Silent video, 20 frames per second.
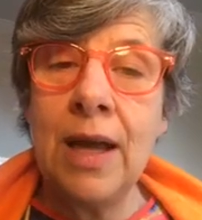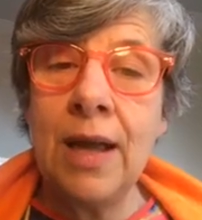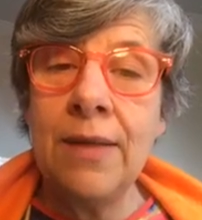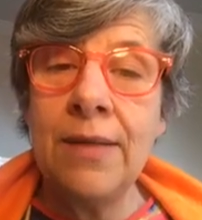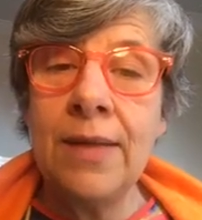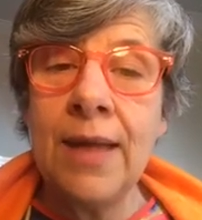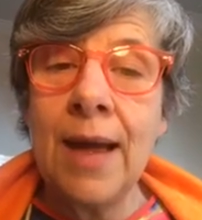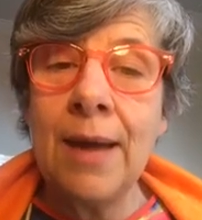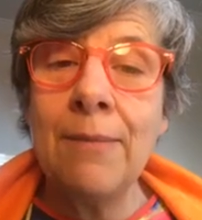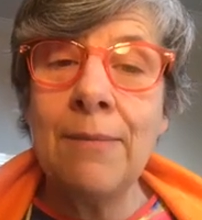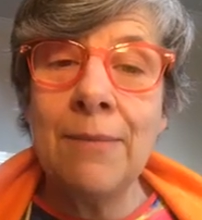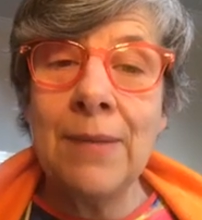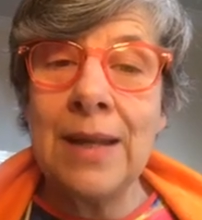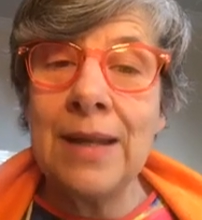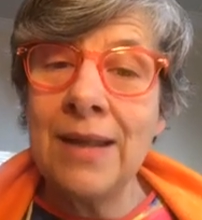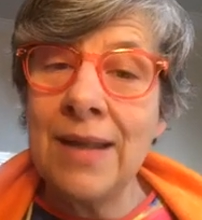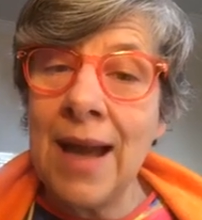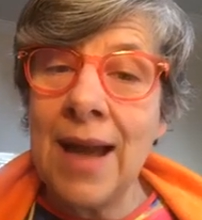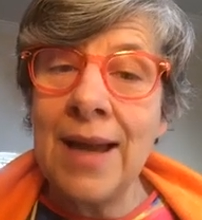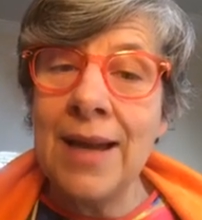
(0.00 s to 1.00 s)
And
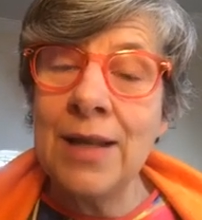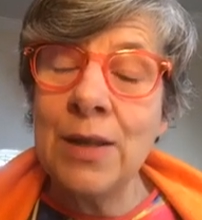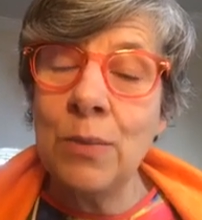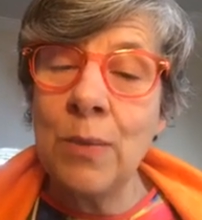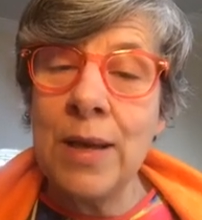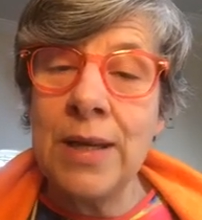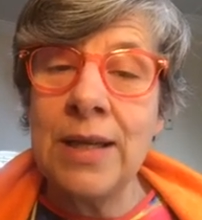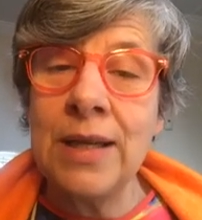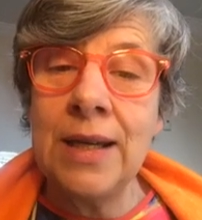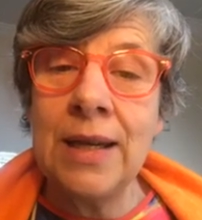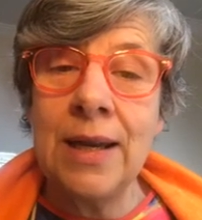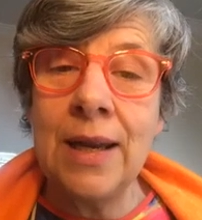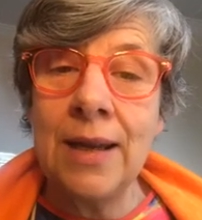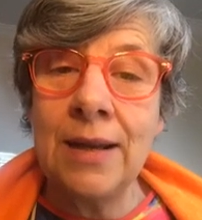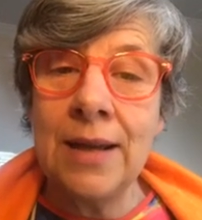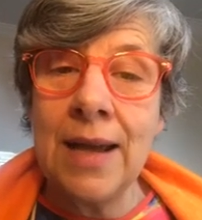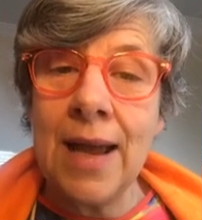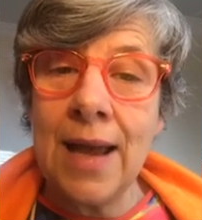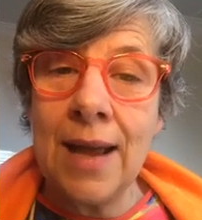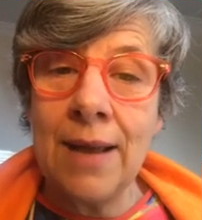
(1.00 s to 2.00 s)
that is when
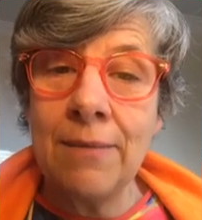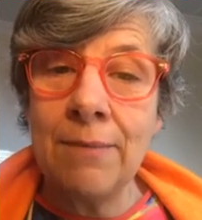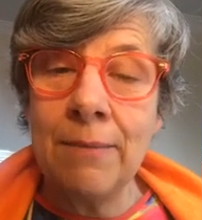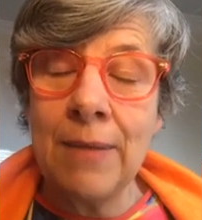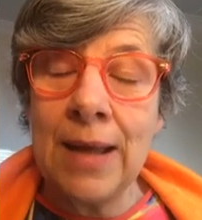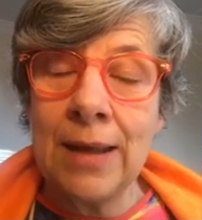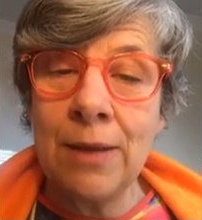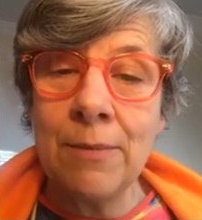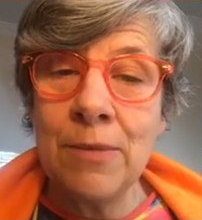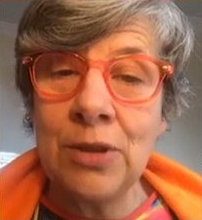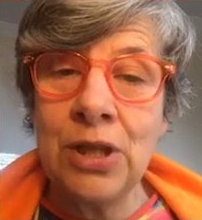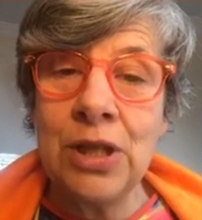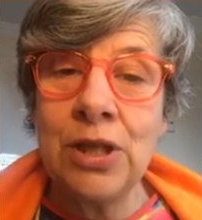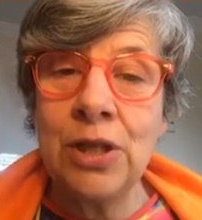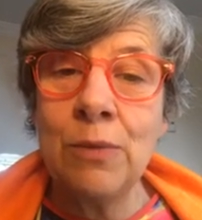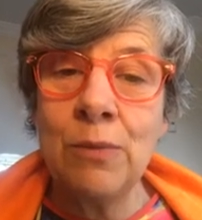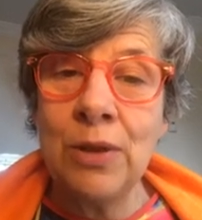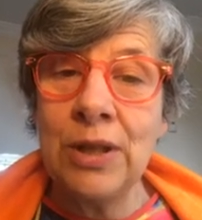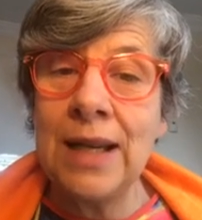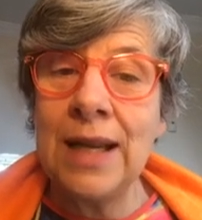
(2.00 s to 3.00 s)
a
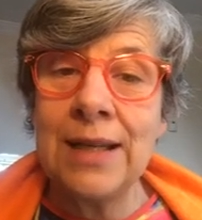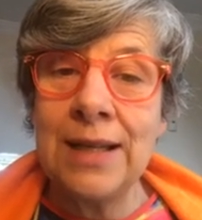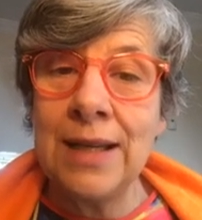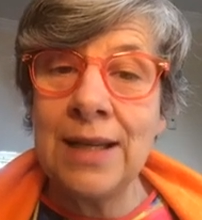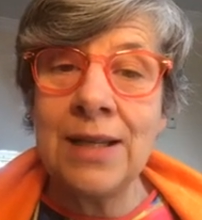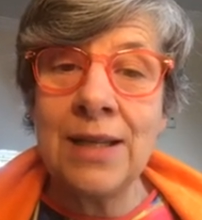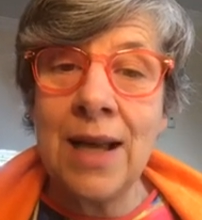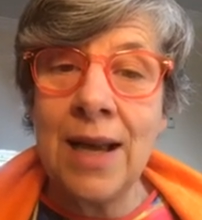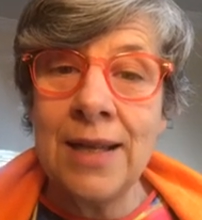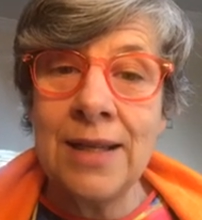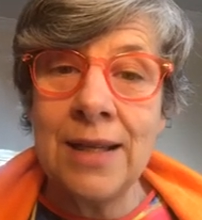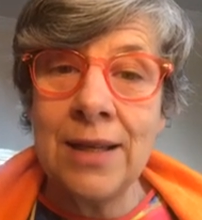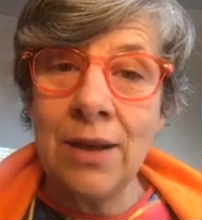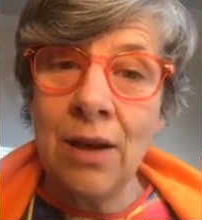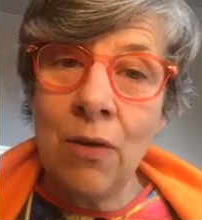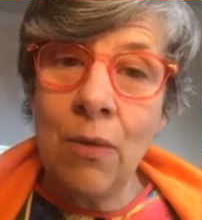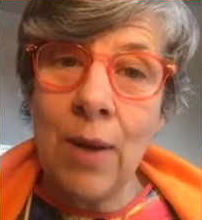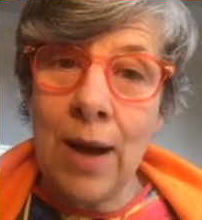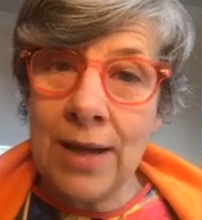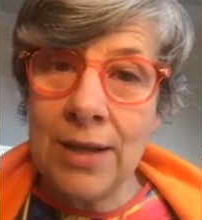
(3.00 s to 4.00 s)
mathematician would get excited.
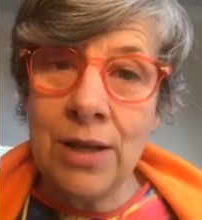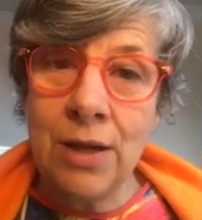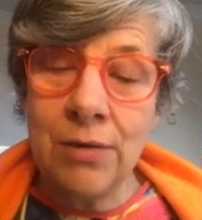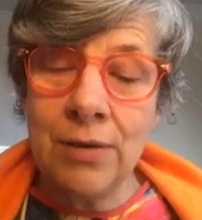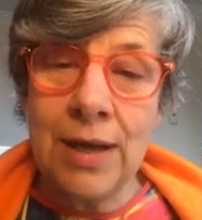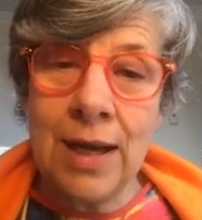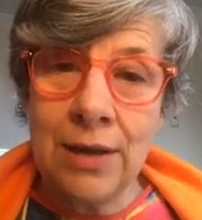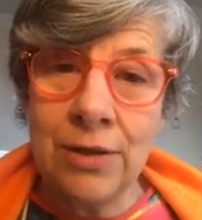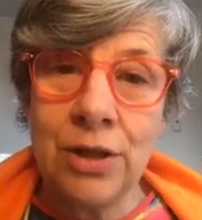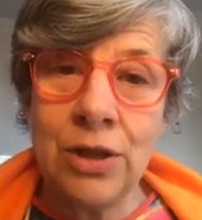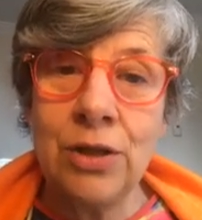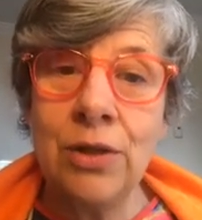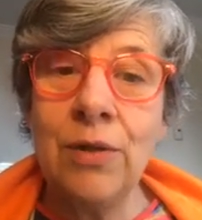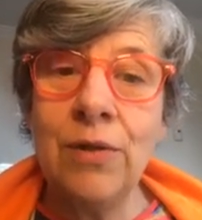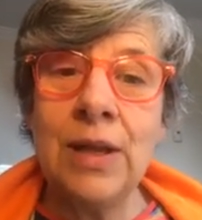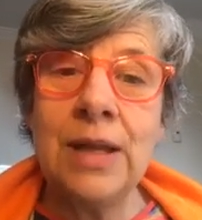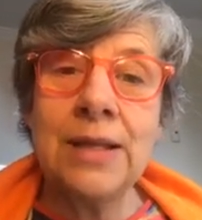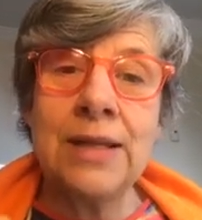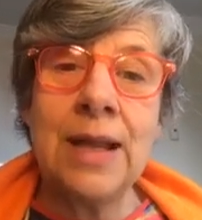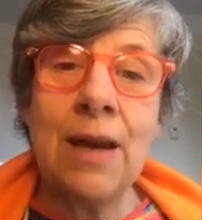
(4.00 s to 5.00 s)
Oh, I don't know how to
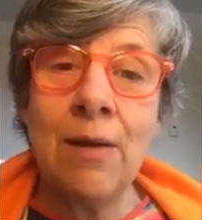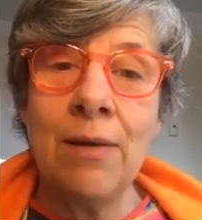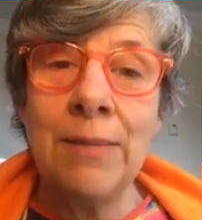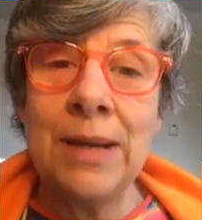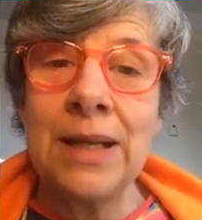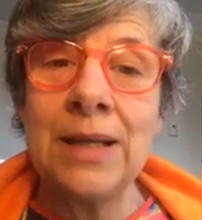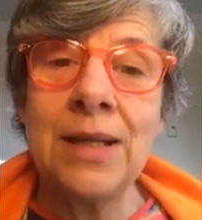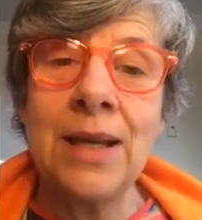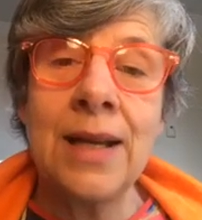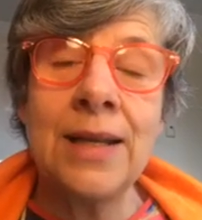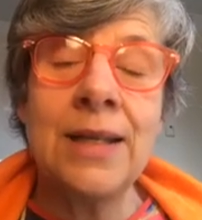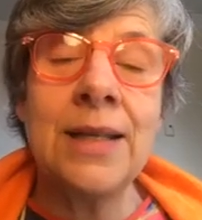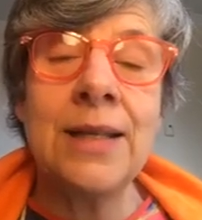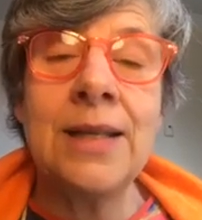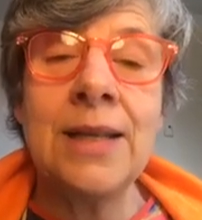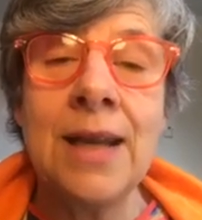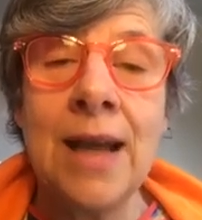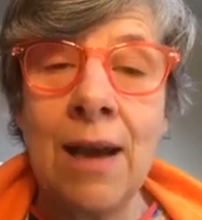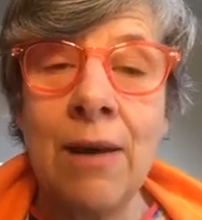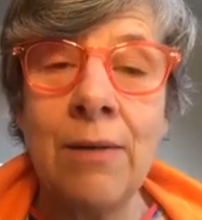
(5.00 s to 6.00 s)
do this. Now I'm
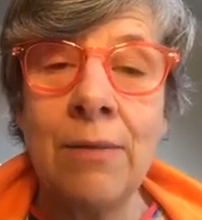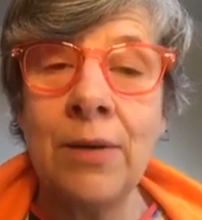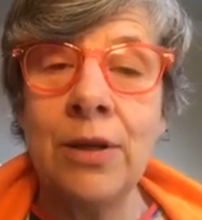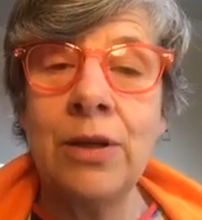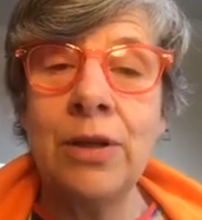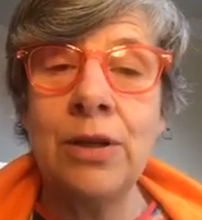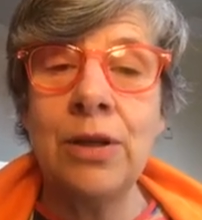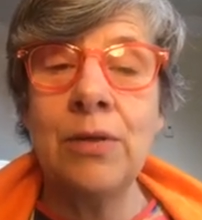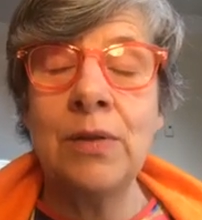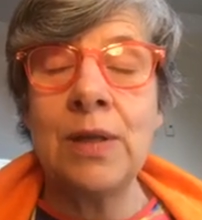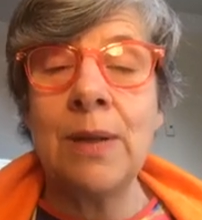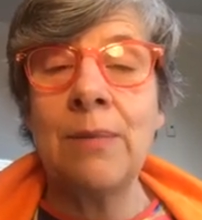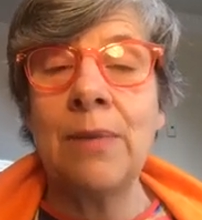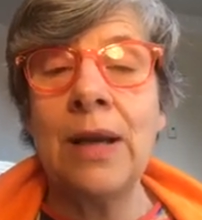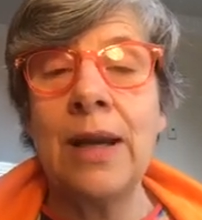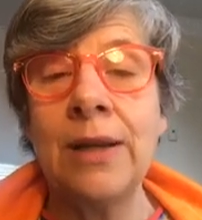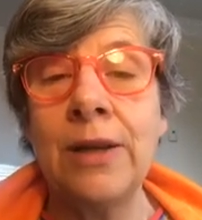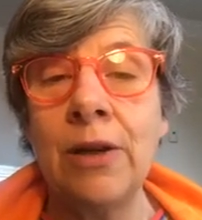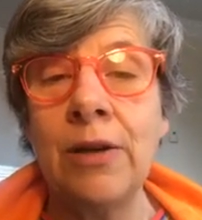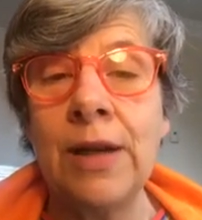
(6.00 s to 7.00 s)
excited. Now I'm going to do
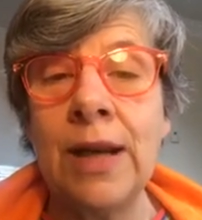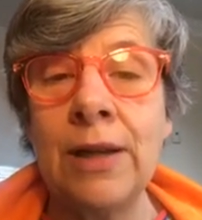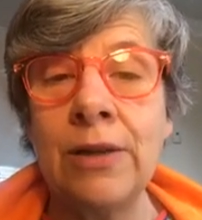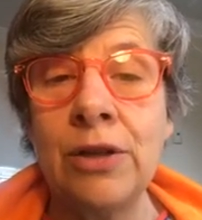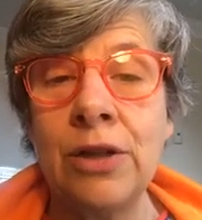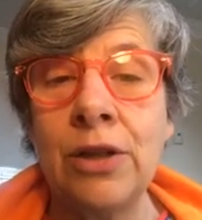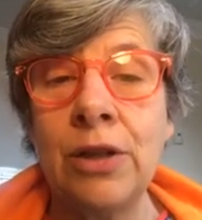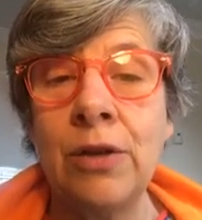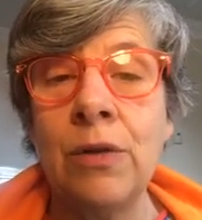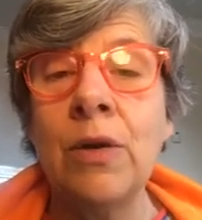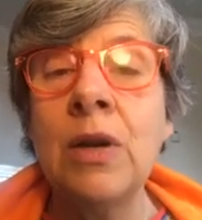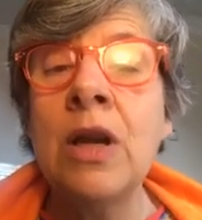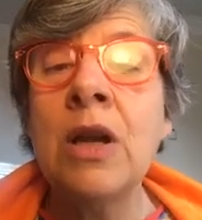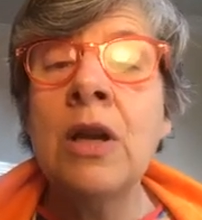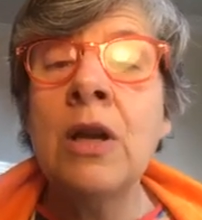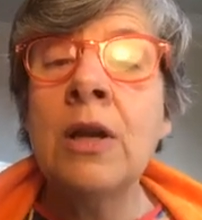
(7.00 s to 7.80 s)
something I don't know how to do.